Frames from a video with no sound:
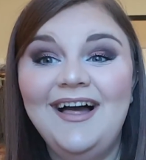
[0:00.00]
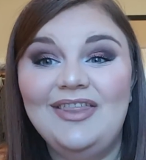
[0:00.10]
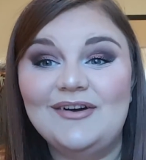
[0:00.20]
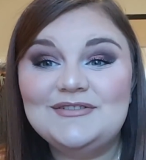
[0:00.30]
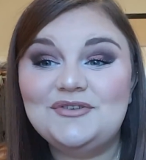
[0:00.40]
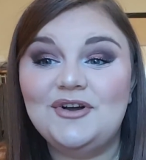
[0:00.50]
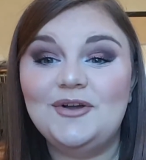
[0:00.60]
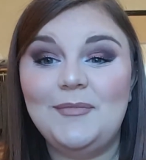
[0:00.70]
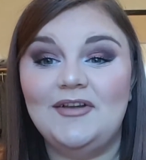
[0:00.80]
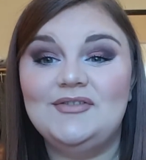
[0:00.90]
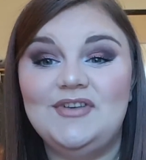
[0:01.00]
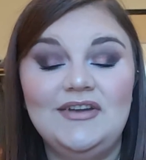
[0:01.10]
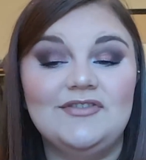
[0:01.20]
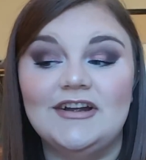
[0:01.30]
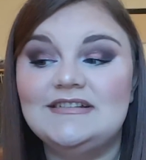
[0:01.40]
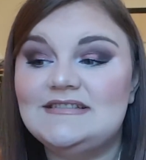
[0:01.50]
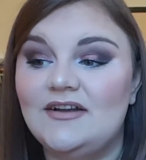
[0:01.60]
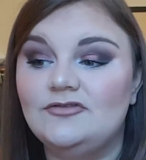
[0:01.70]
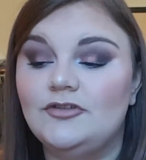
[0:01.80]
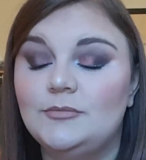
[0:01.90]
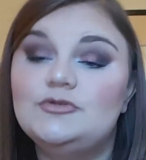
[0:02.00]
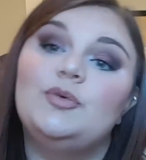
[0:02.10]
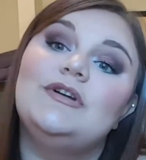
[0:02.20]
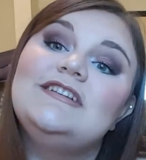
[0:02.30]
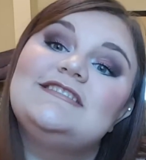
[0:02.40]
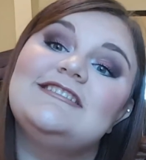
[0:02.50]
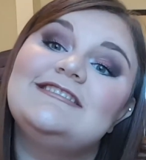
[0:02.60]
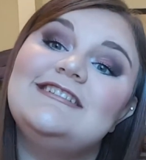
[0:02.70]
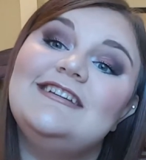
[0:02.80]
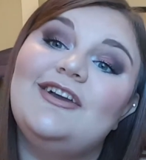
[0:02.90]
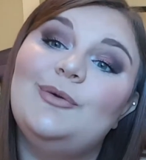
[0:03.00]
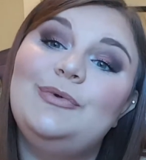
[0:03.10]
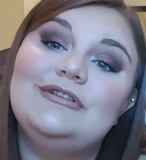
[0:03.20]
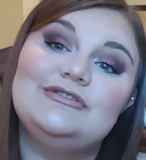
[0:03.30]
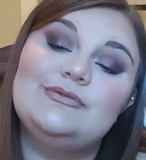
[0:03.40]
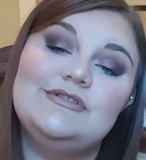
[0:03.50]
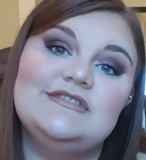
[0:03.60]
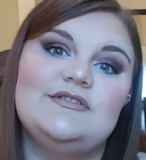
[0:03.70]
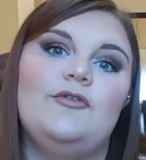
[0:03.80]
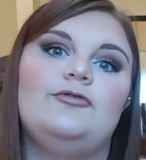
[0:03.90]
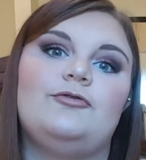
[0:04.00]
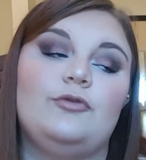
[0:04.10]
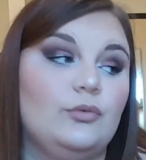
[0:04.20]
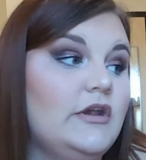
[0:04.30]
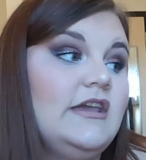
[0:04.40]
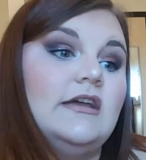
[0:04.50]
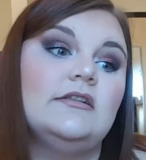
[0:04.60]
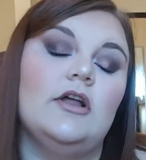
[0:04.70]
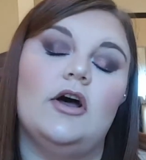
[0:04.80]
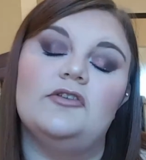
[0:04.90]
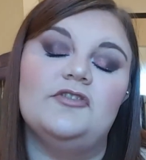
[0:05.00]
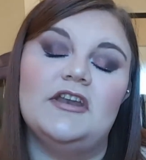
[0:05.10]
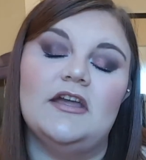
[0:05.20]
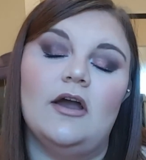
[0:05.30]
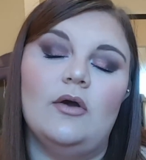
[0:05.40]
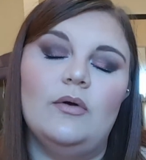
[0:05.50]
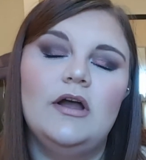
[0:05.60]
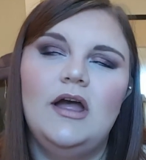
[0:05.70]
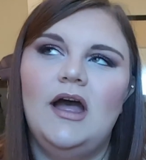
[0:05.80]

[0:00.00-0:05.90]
Those are all my favorites from 2016. I hope you guys enjoyed this freaking long video.